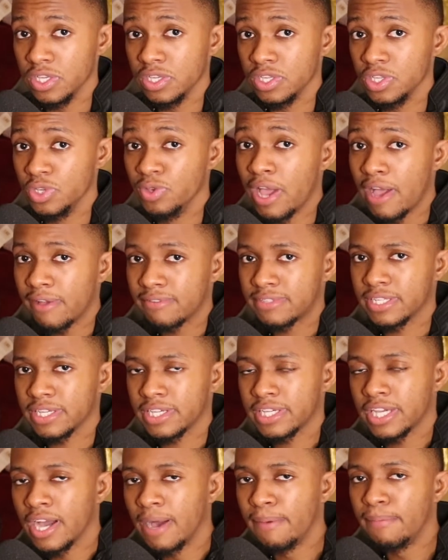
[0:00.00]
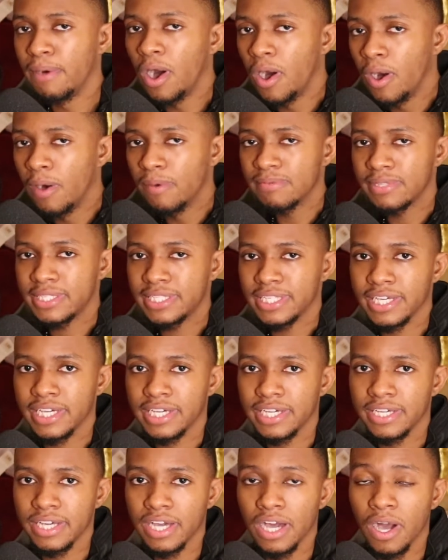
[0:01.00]
you have to come home
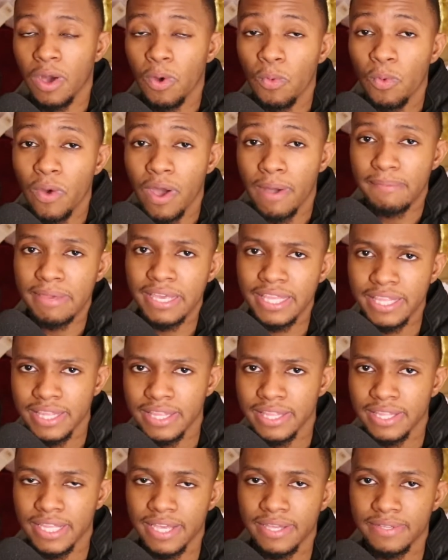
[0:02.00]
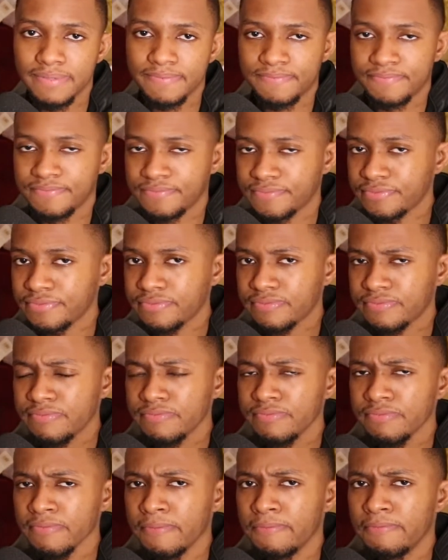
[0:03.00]
to a woman
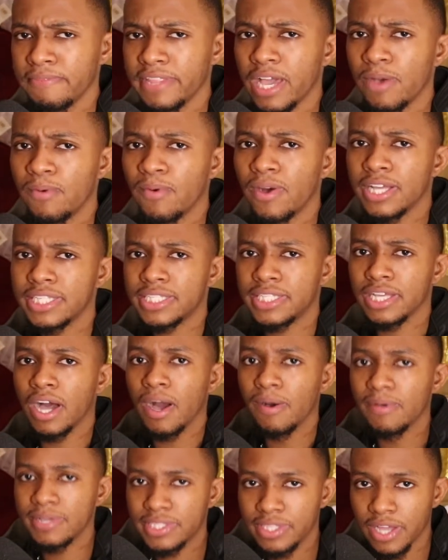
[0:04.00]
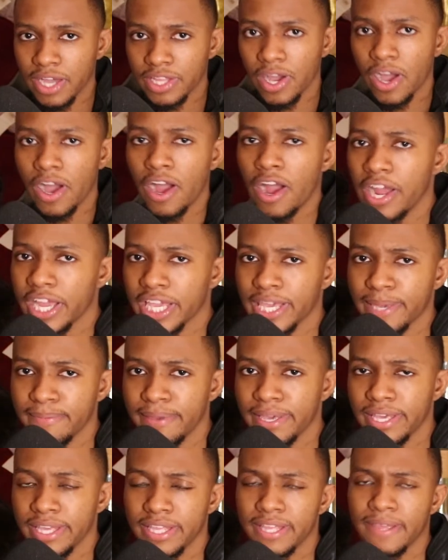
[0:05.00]
that wants to always start an
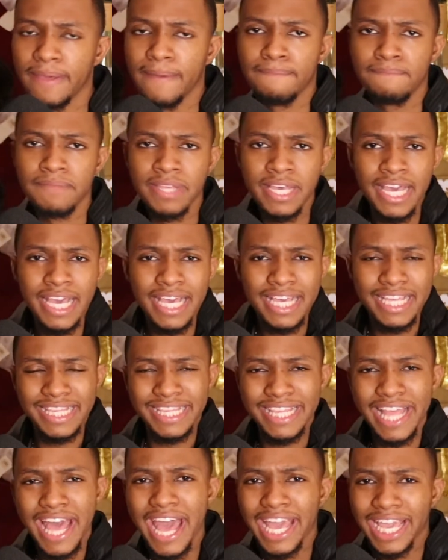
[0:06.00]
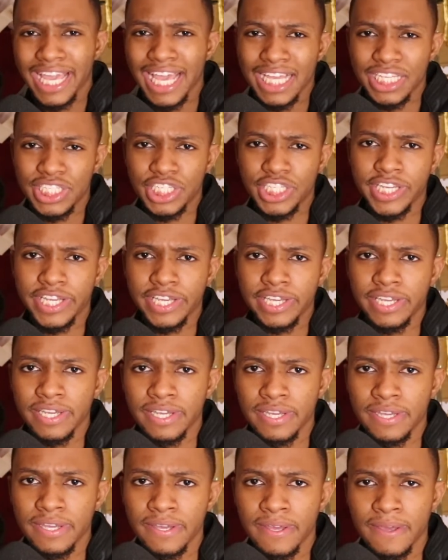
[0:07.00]
argument, nag at you,
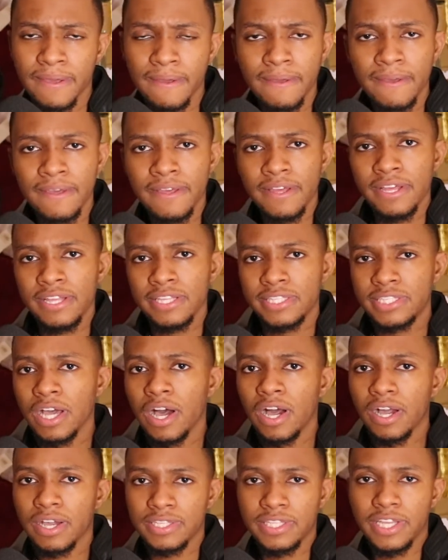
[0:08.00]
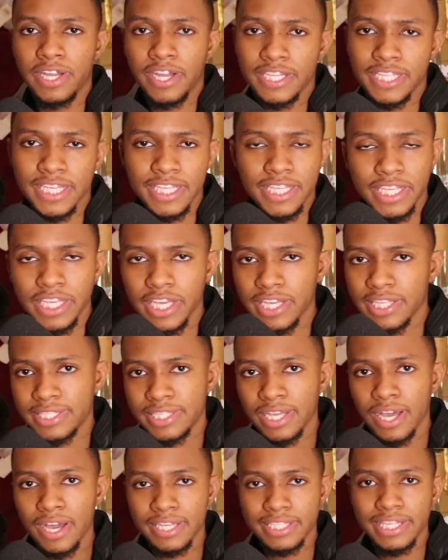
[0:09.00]
talk dirty to you,
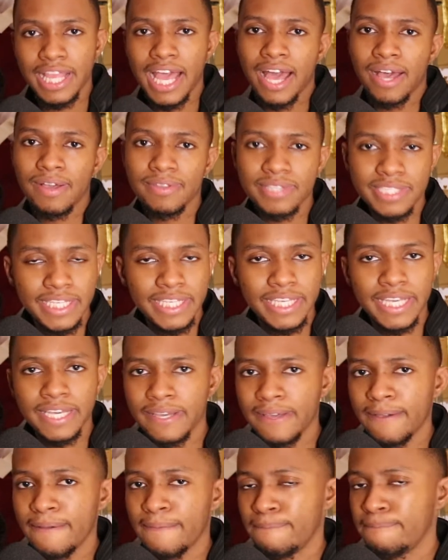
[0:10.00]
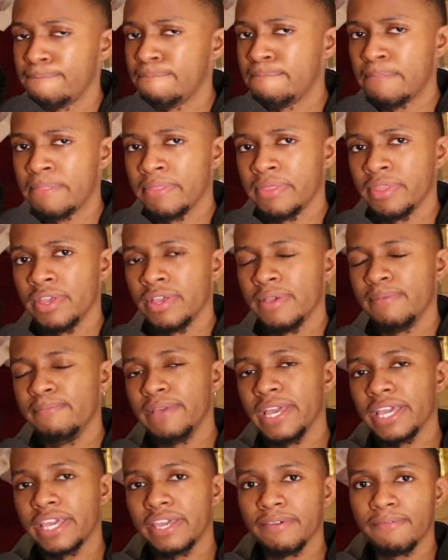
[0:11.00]
talk down to you,
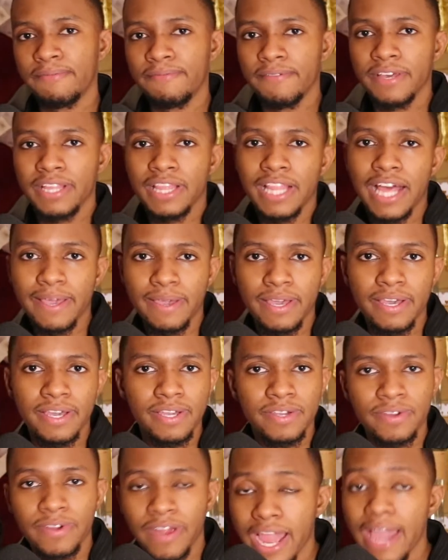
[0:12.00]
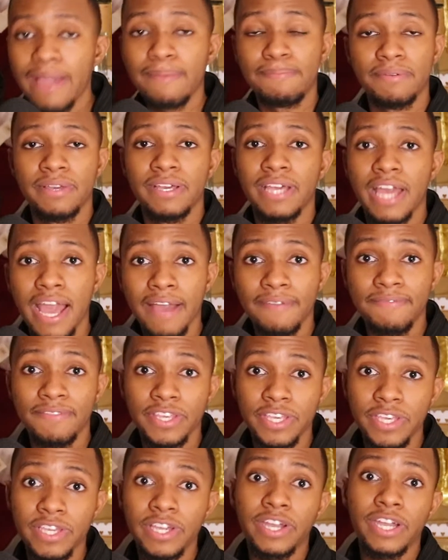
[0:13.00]
make you feel like crap.
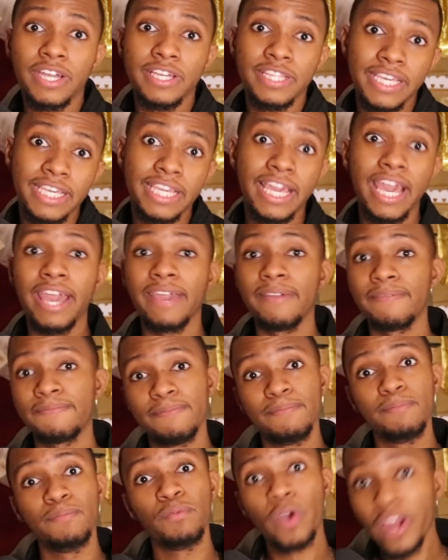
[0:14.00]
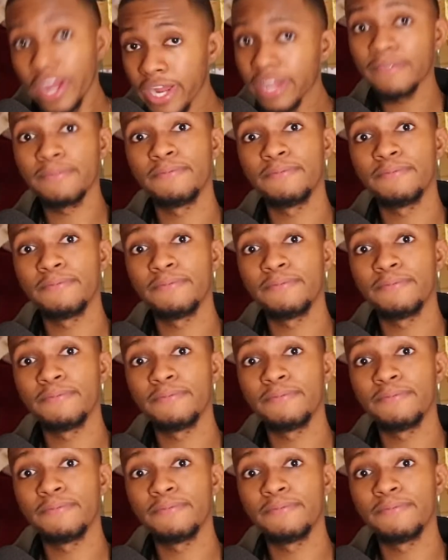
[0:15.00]
After you already came from work